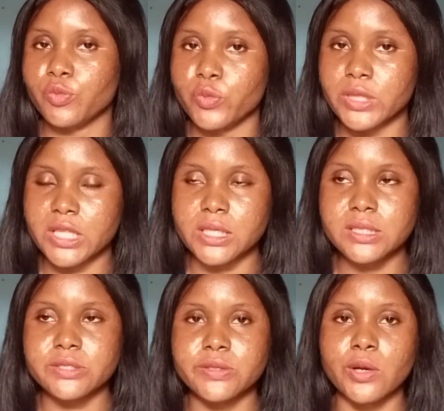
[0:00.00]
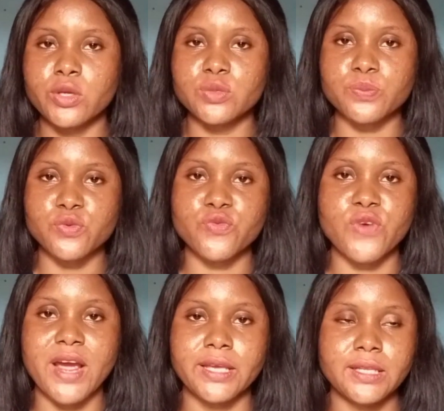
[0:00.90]
with this, you are going to
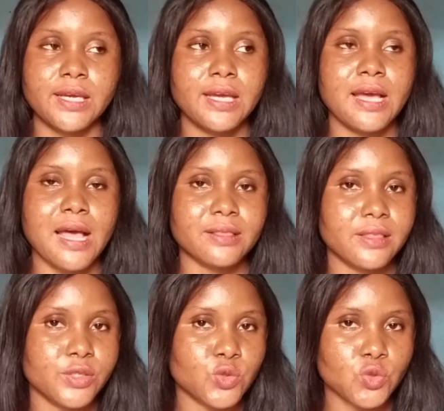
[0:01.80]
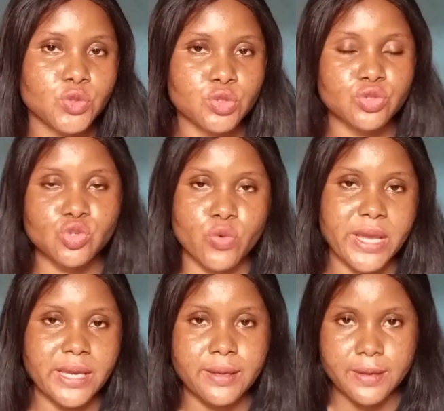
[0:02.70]
provide at least 2 to
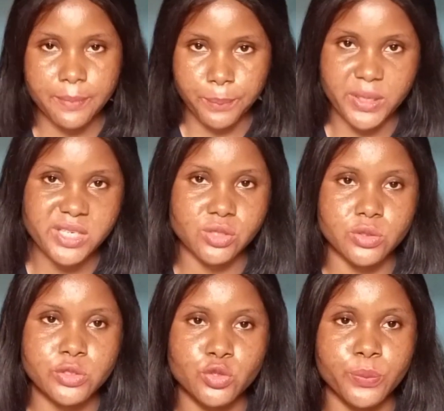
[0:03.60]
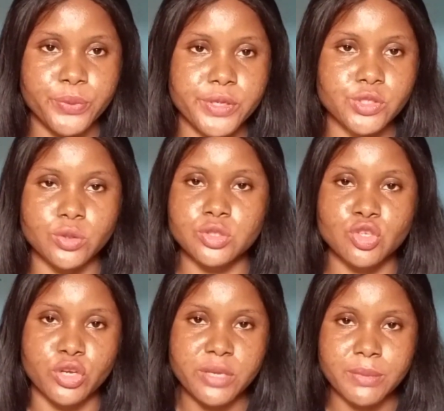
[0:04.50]
3 pictures, your pictures,
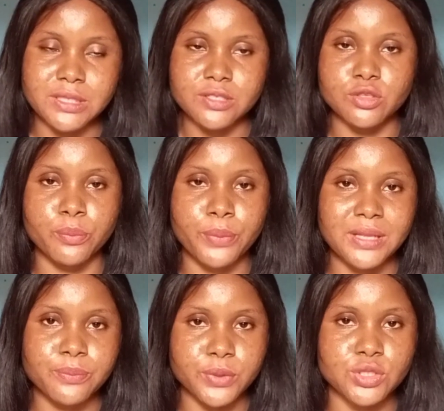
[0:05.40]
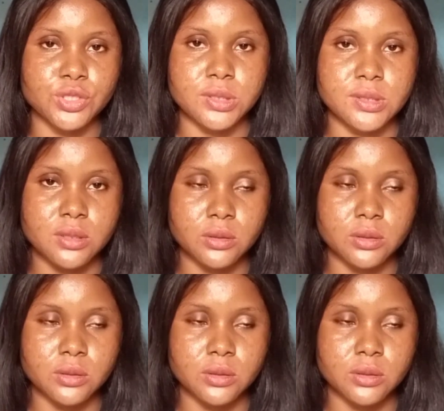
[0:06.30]
your images, your brand pictures.